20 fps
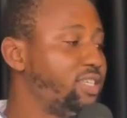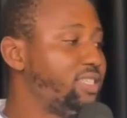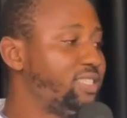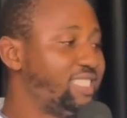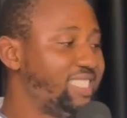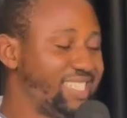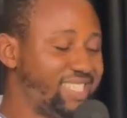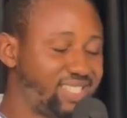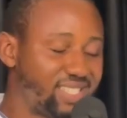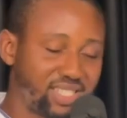
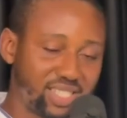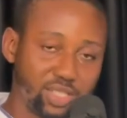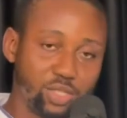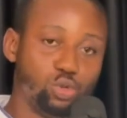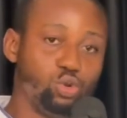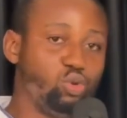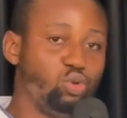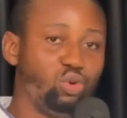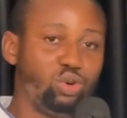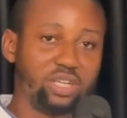is
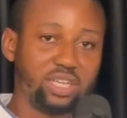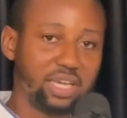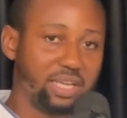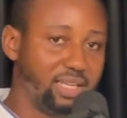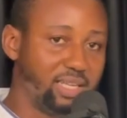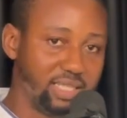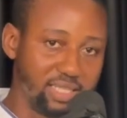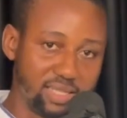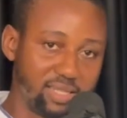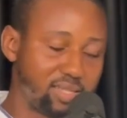still a
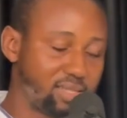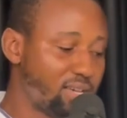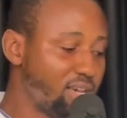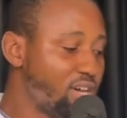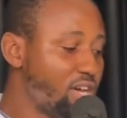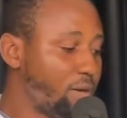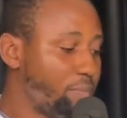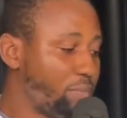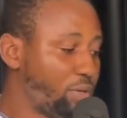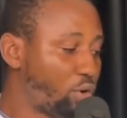lease,
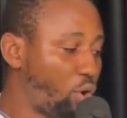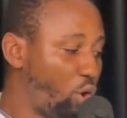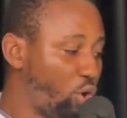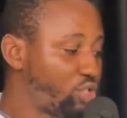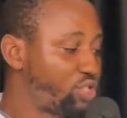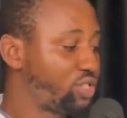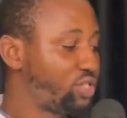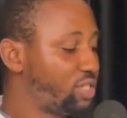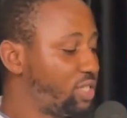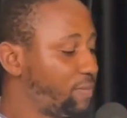
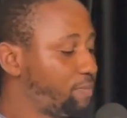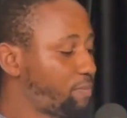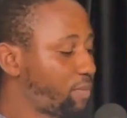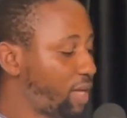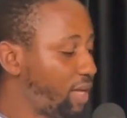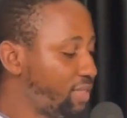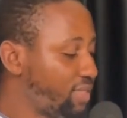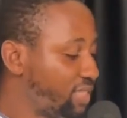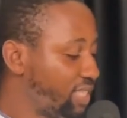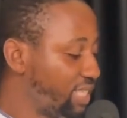because
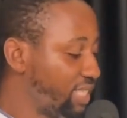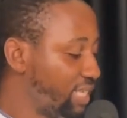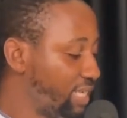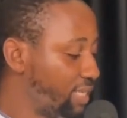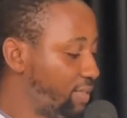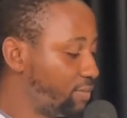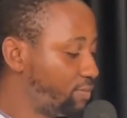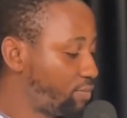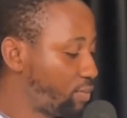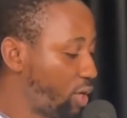
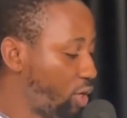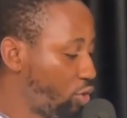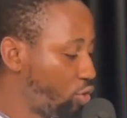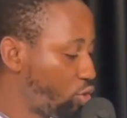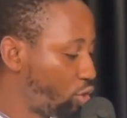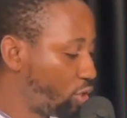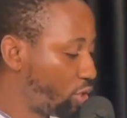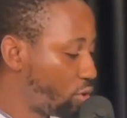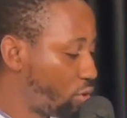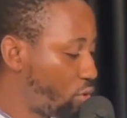the
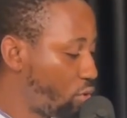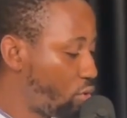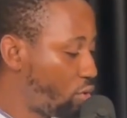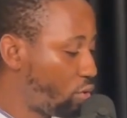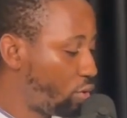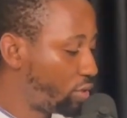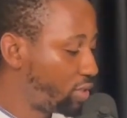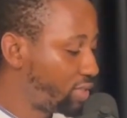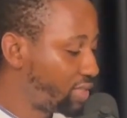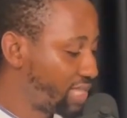
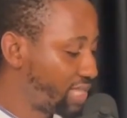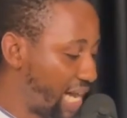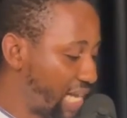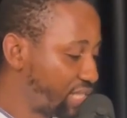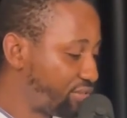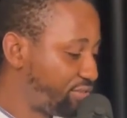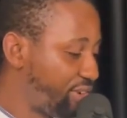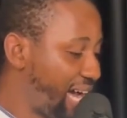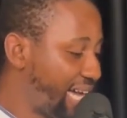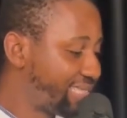
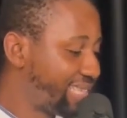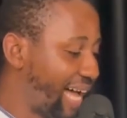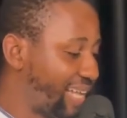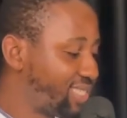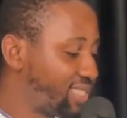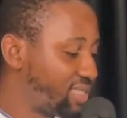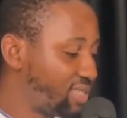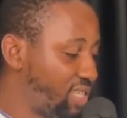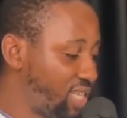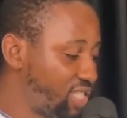transfer
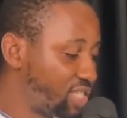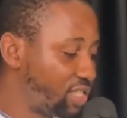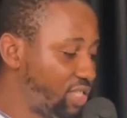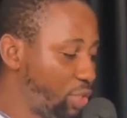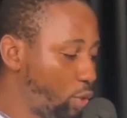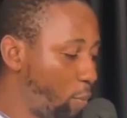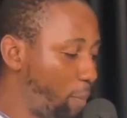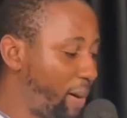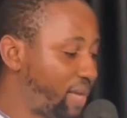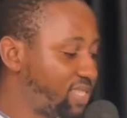that this
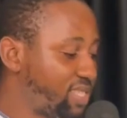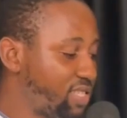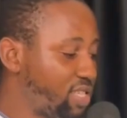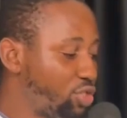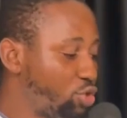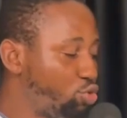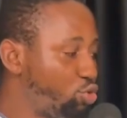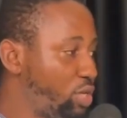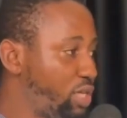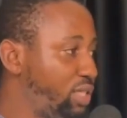new person
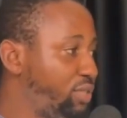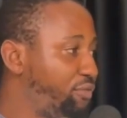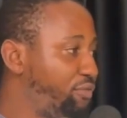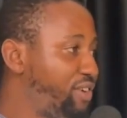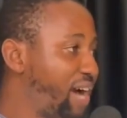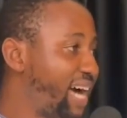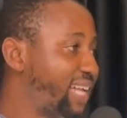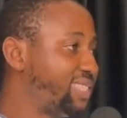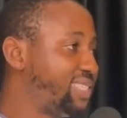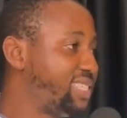is doing
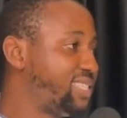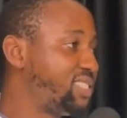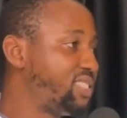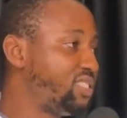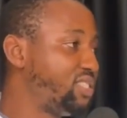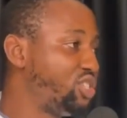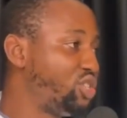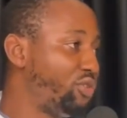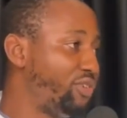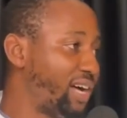via this
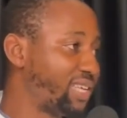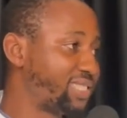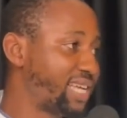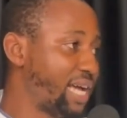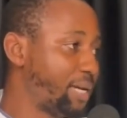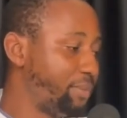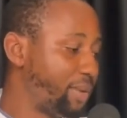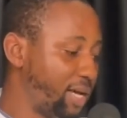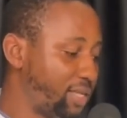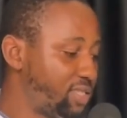deed of
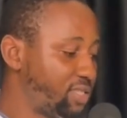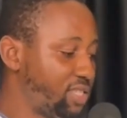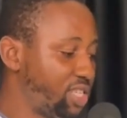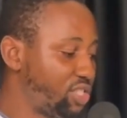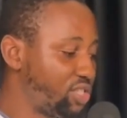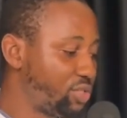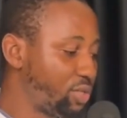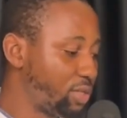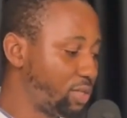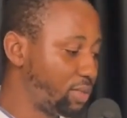assignment,
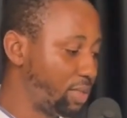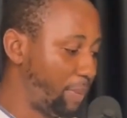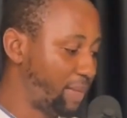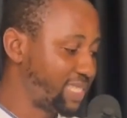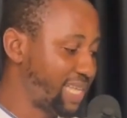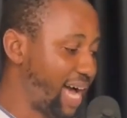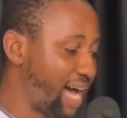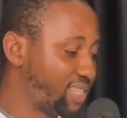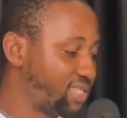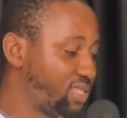the
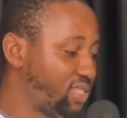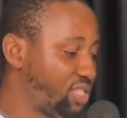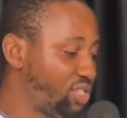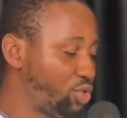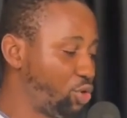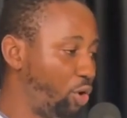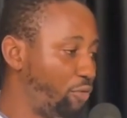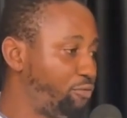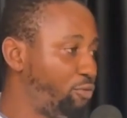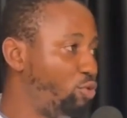person that has this
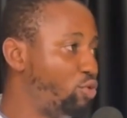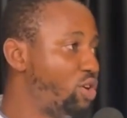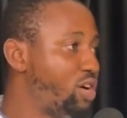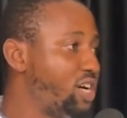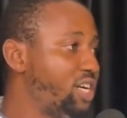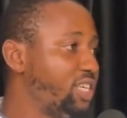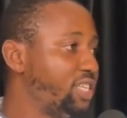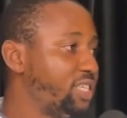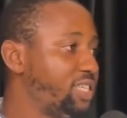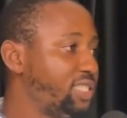C of O,
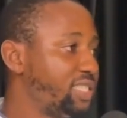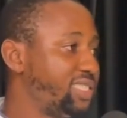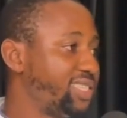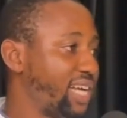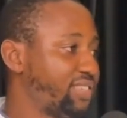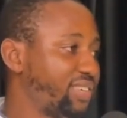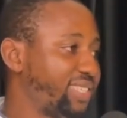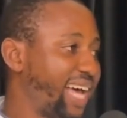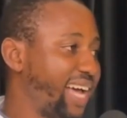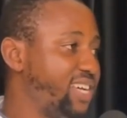the
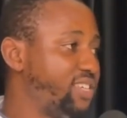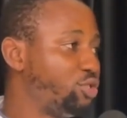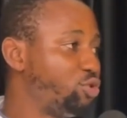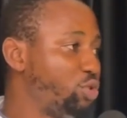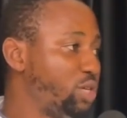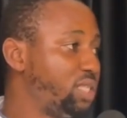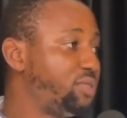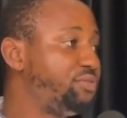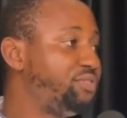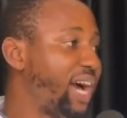transfer that he's
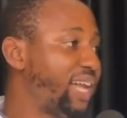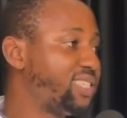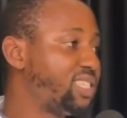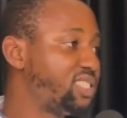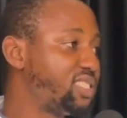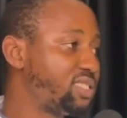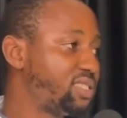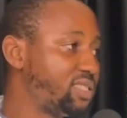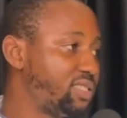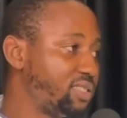doing via
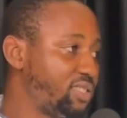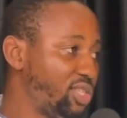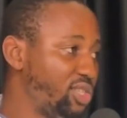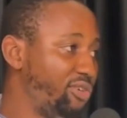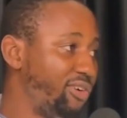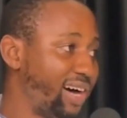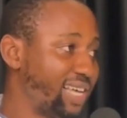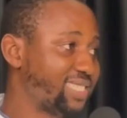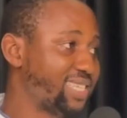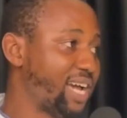this deed
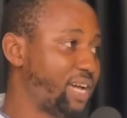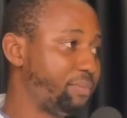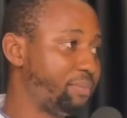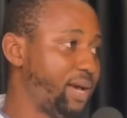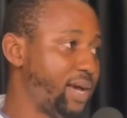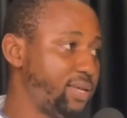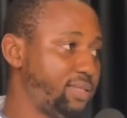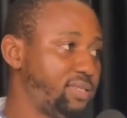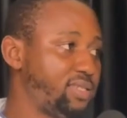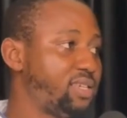of
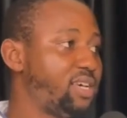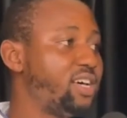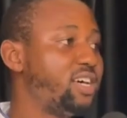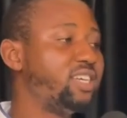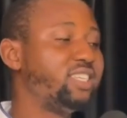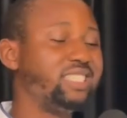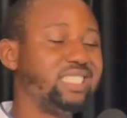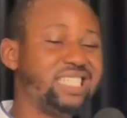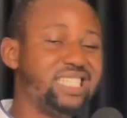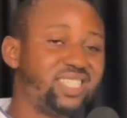assignment
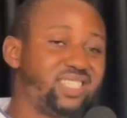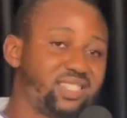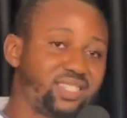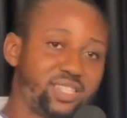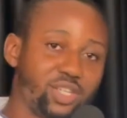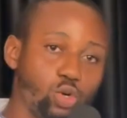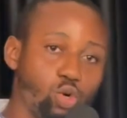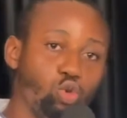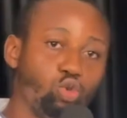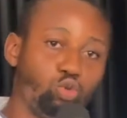is
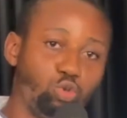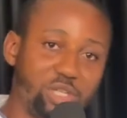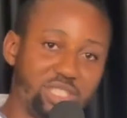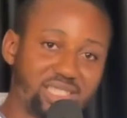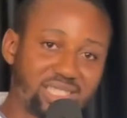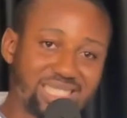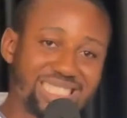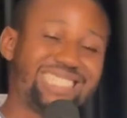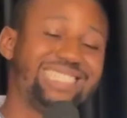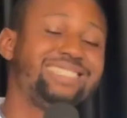still
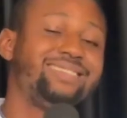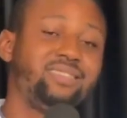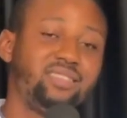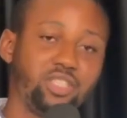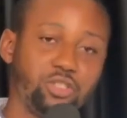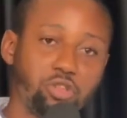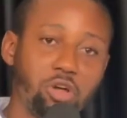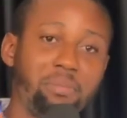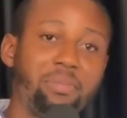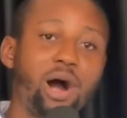within
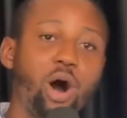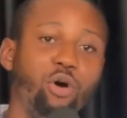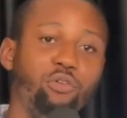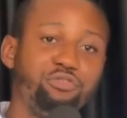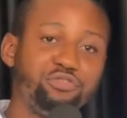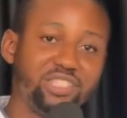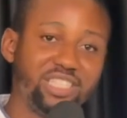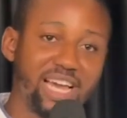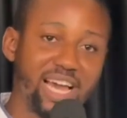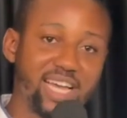the number
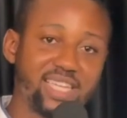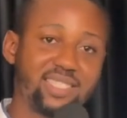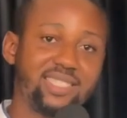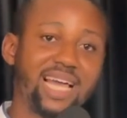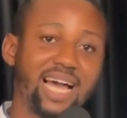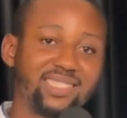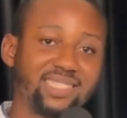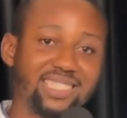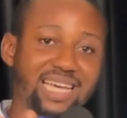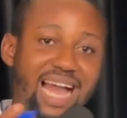of years
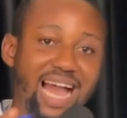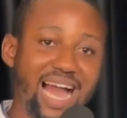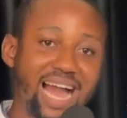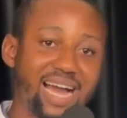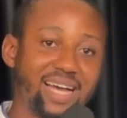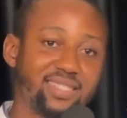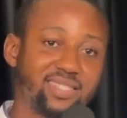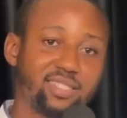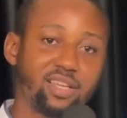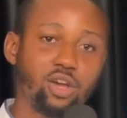that
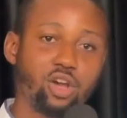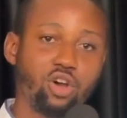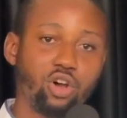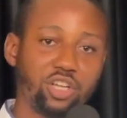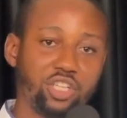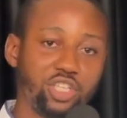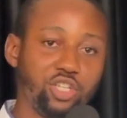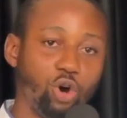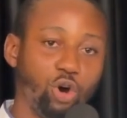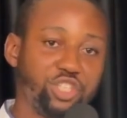
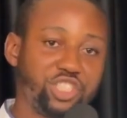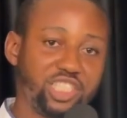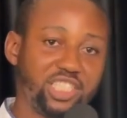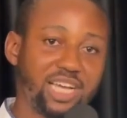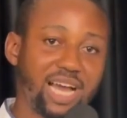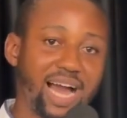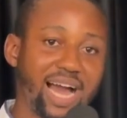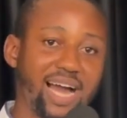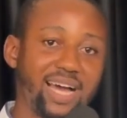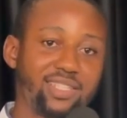he or she
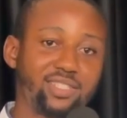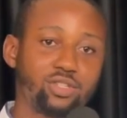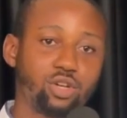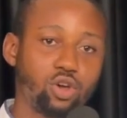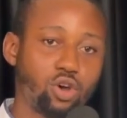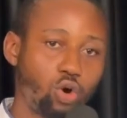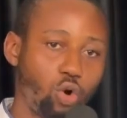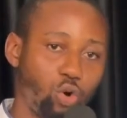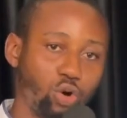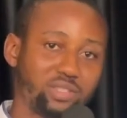has
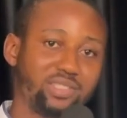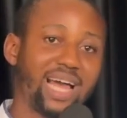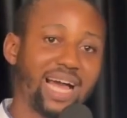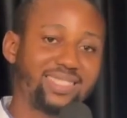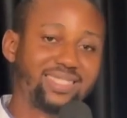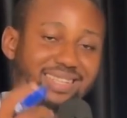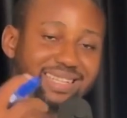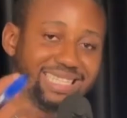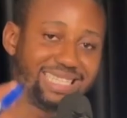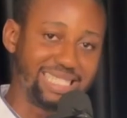on
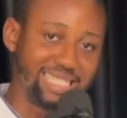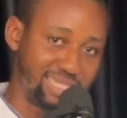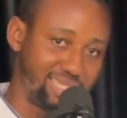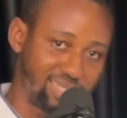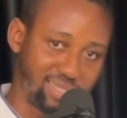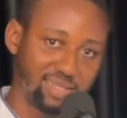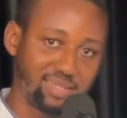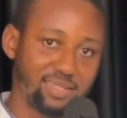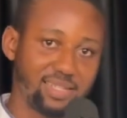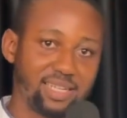that
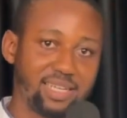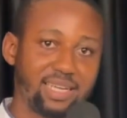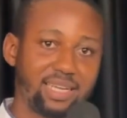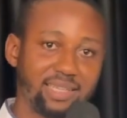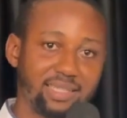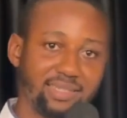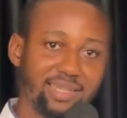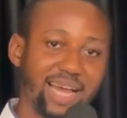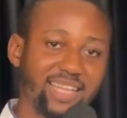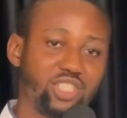lease
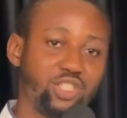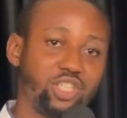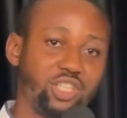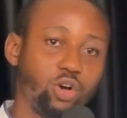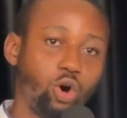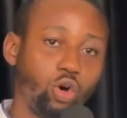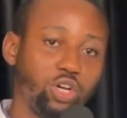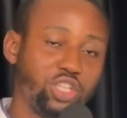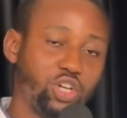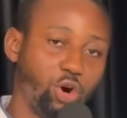that
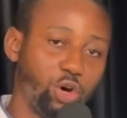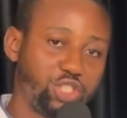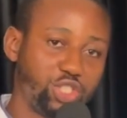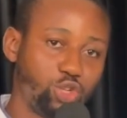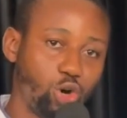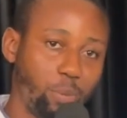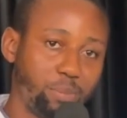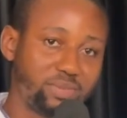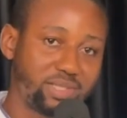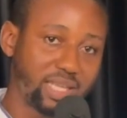he or
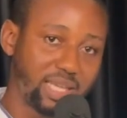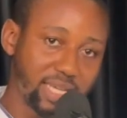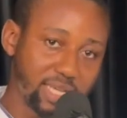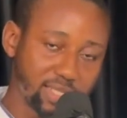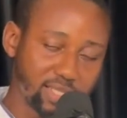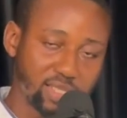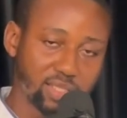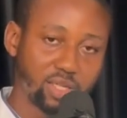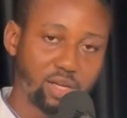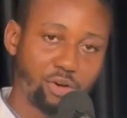she
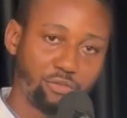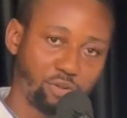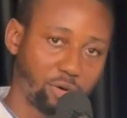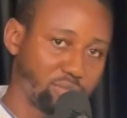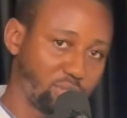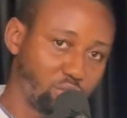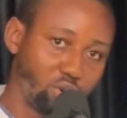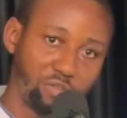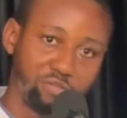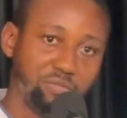obtains
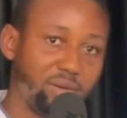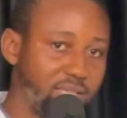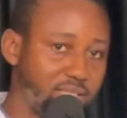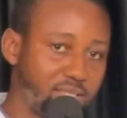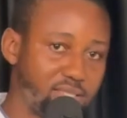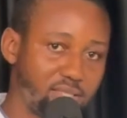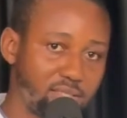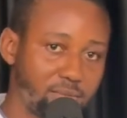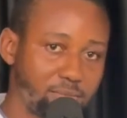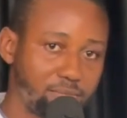from the government.